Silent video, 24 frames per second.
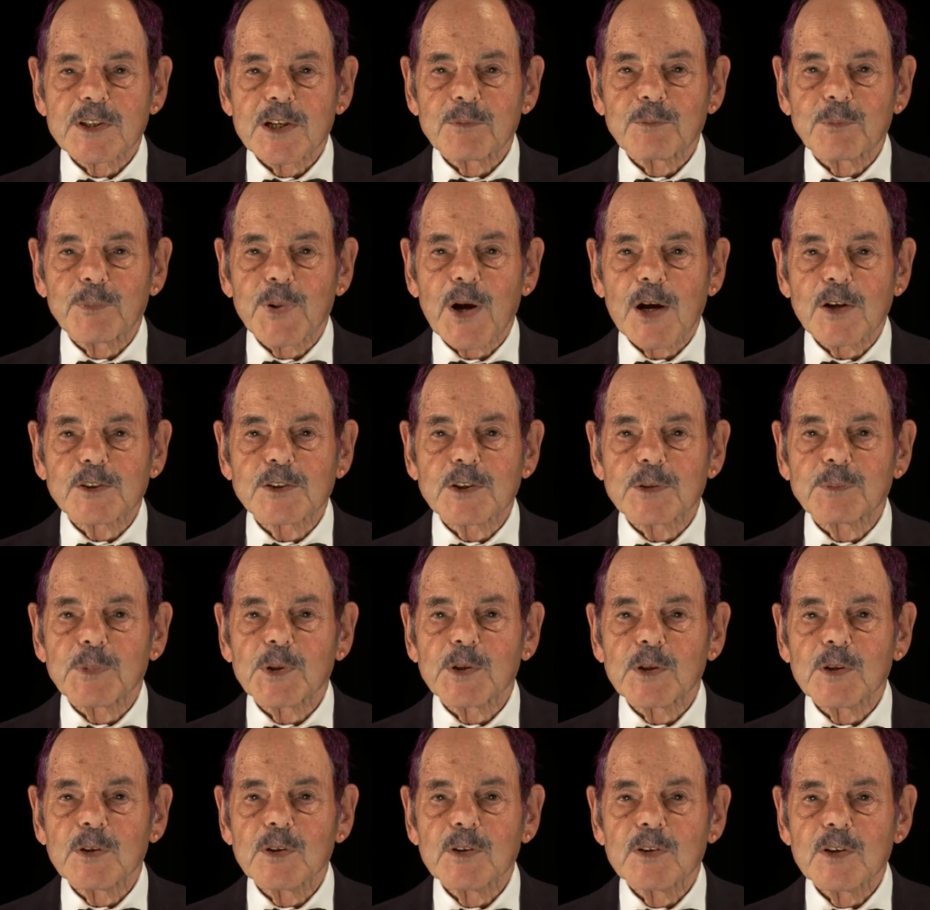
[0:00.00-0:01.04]

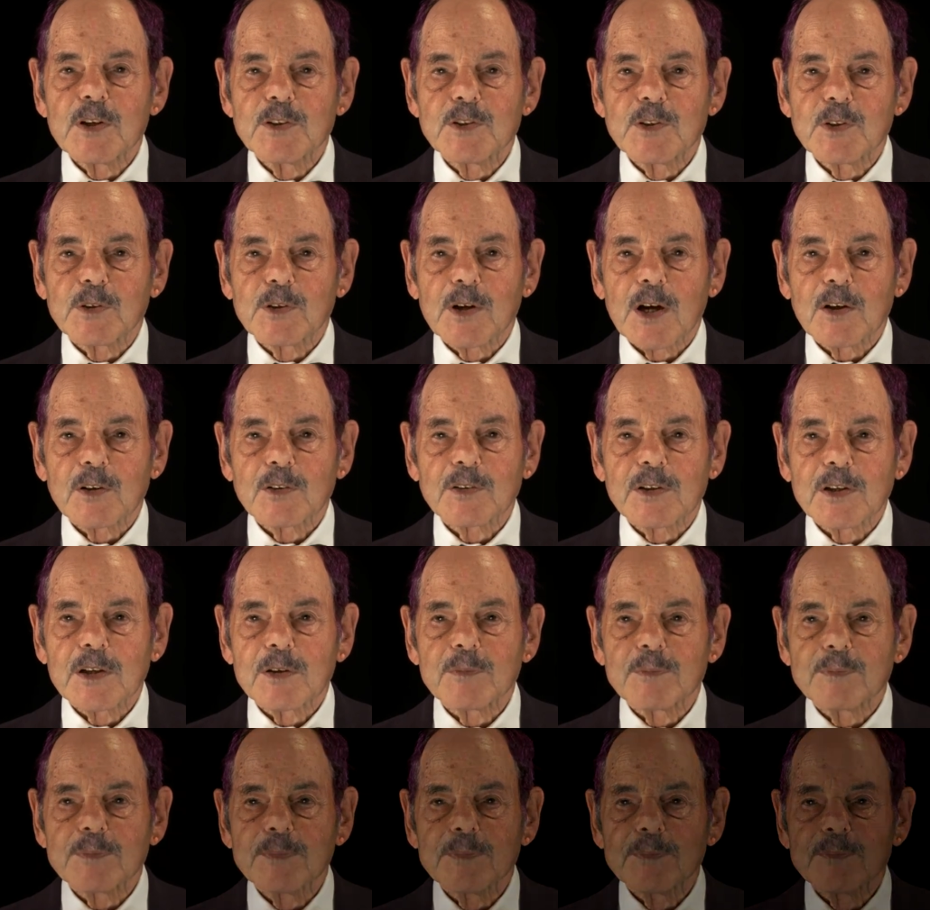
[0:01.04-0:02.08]
impossible to count
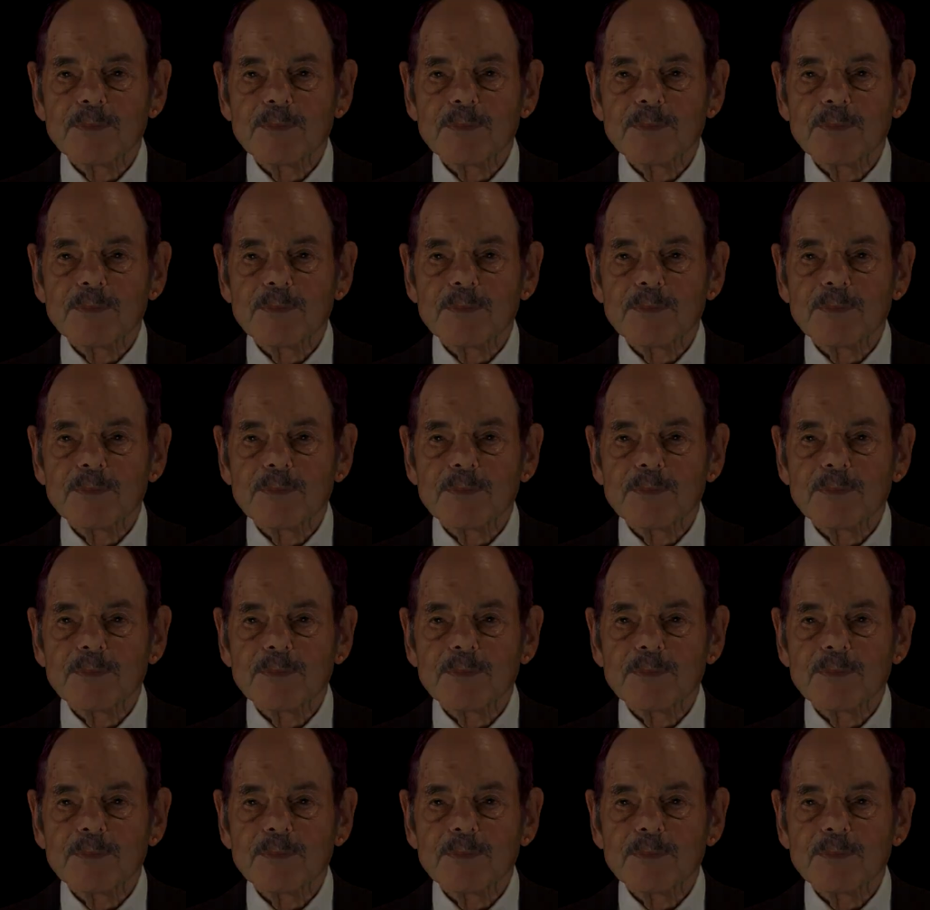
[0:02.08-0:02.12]
them.